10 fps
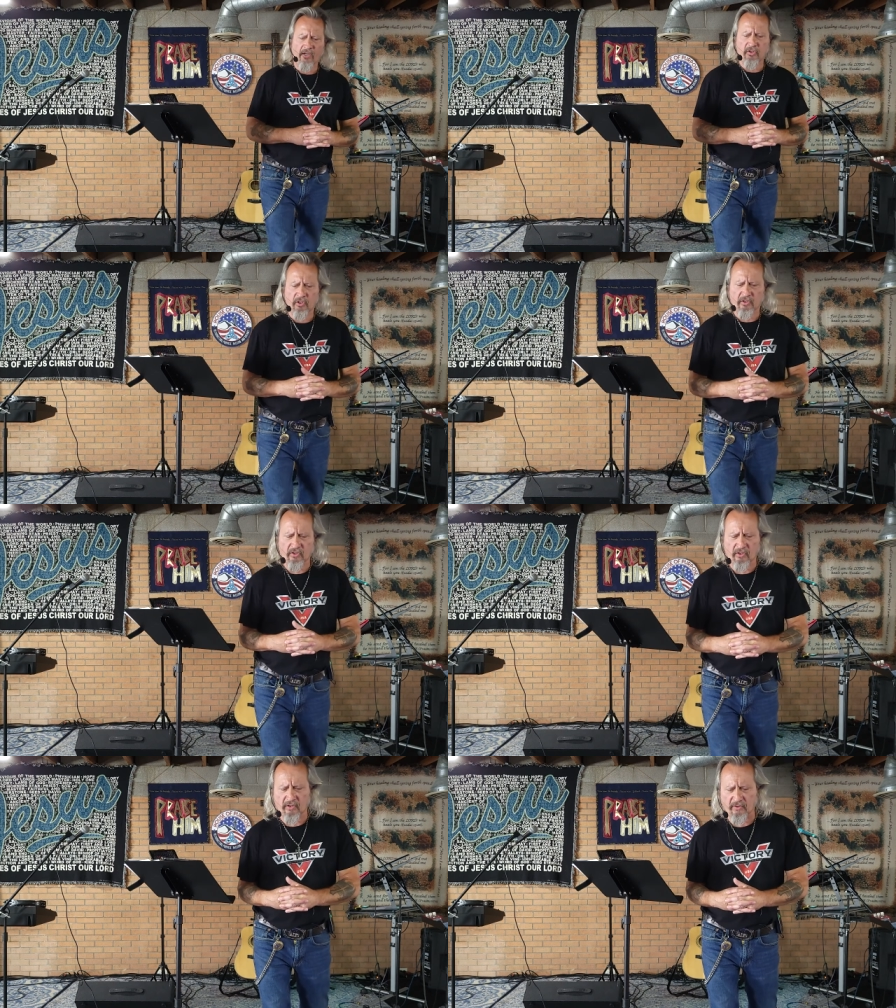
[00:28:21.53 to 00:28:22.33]

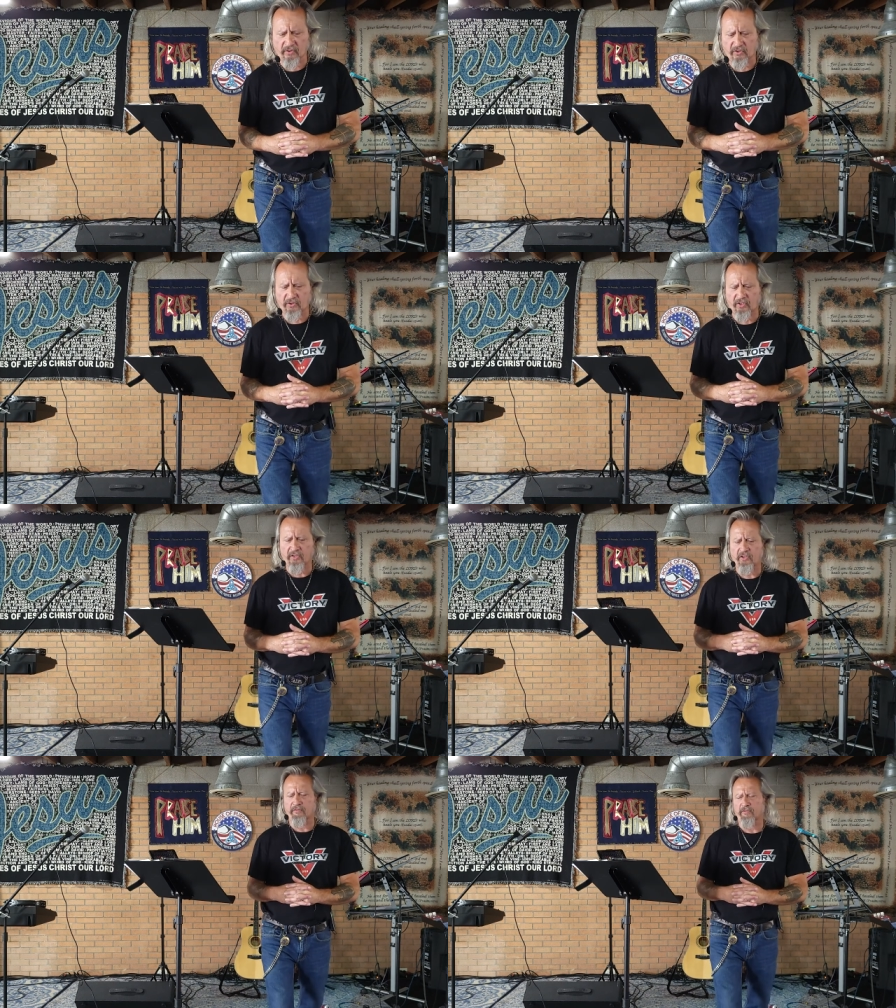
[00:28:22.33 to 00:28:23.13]
ethics, another's
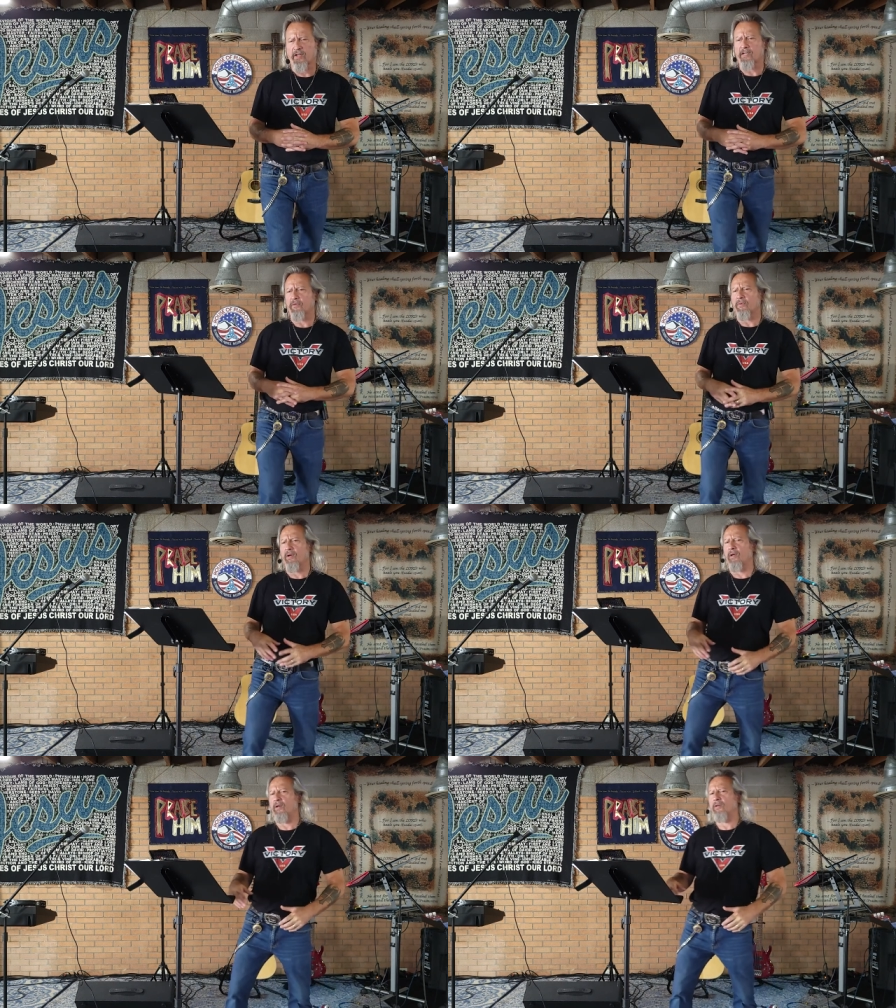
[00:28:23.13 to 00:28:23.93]
sense of right and
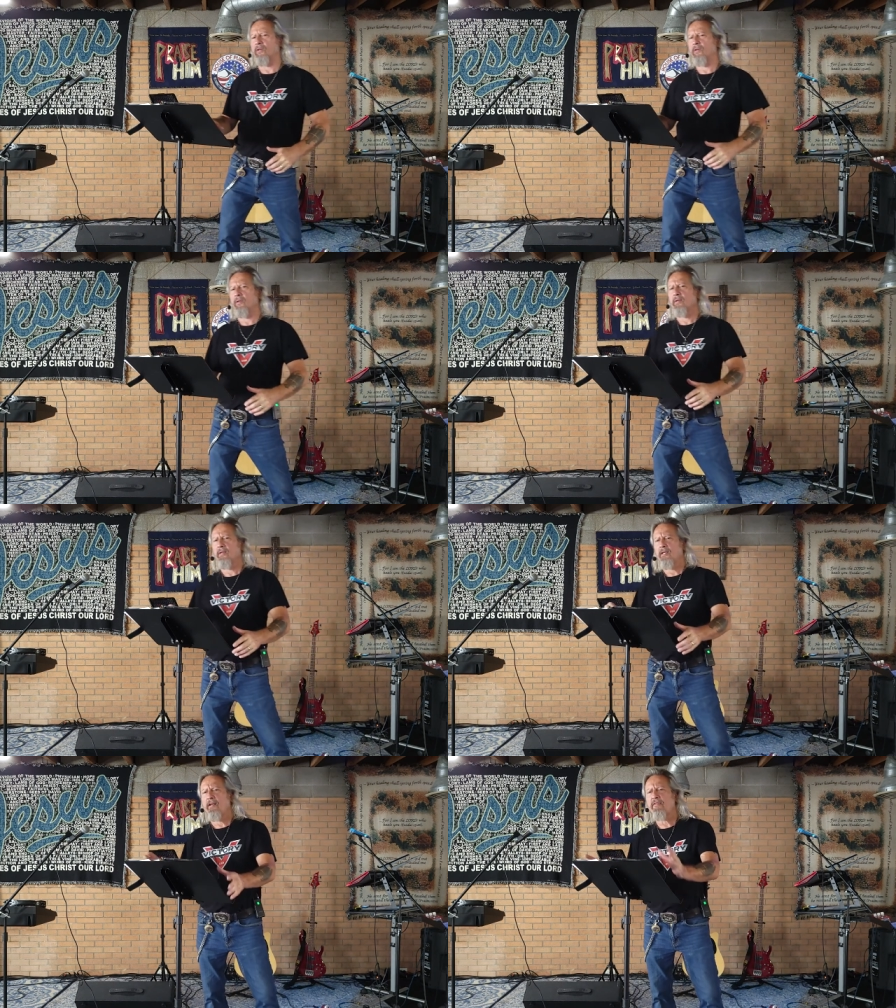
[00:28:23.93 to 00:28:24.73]
wrong.
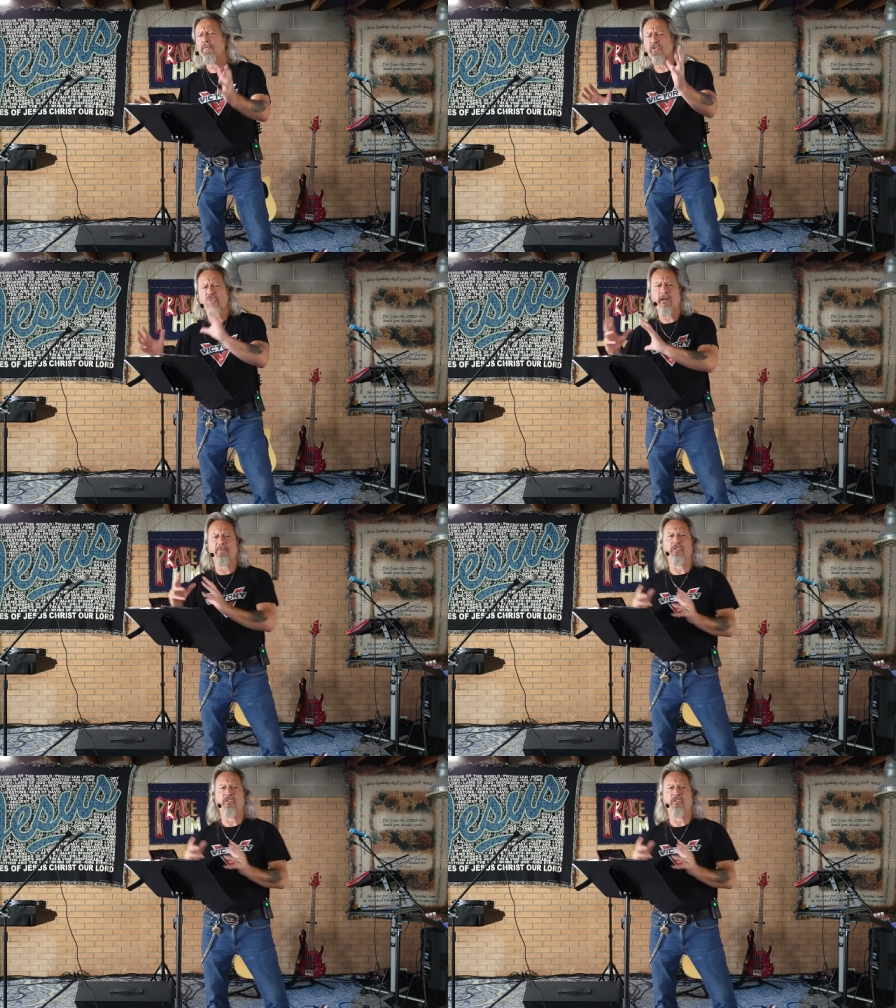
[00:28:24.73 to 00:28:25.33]
Have you ever stopped